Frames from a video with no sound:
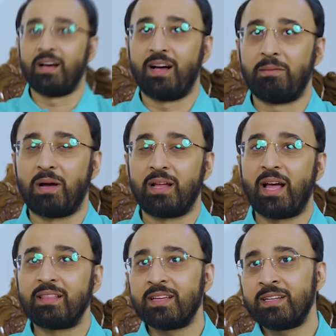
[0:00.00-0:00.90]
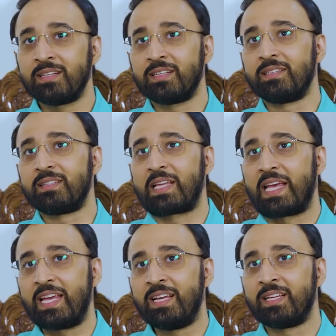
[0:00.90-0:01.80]
Another
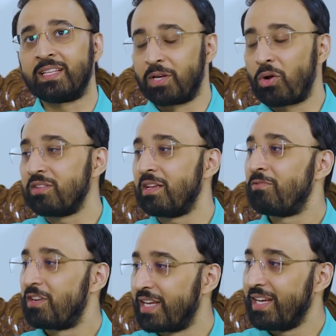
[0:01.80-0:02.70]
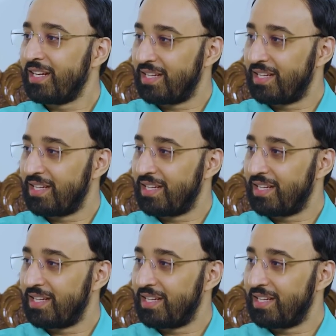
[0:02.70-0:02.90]
thing, because I'm working in